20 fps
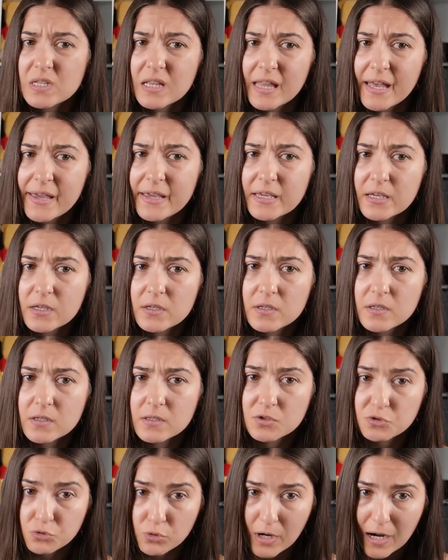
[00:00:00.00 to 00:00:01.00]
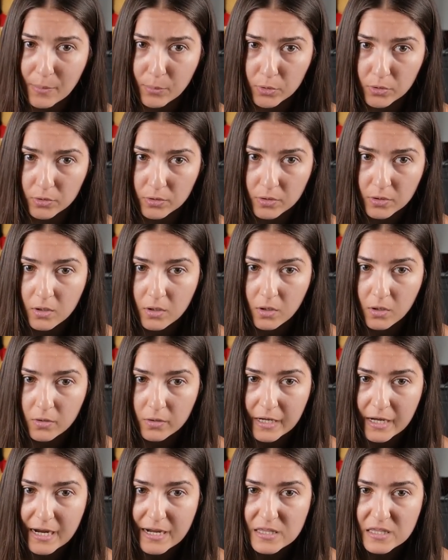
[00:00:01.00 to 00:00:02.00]
like trouble.
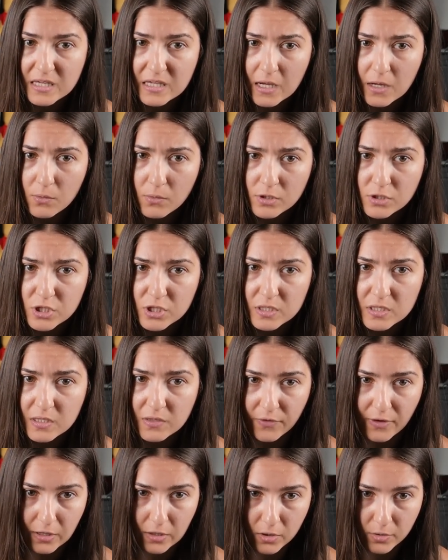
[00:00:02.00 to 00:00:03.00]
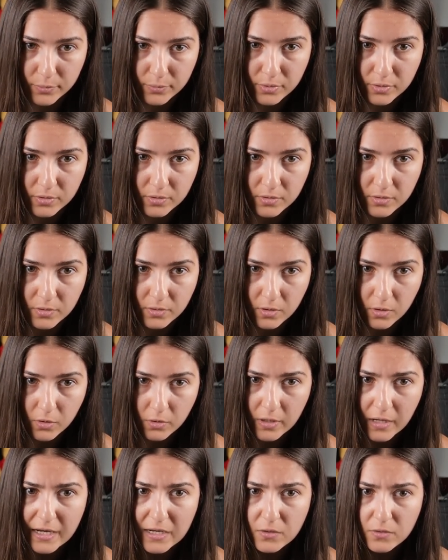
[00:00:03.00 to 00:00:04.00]
Okay, I think I will just develop.
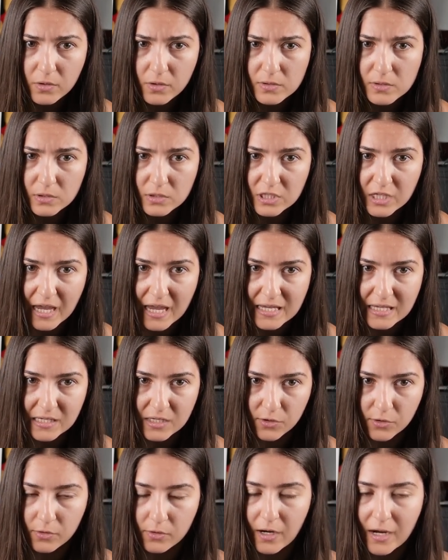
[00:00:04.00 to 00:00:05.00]
Or I could also take here.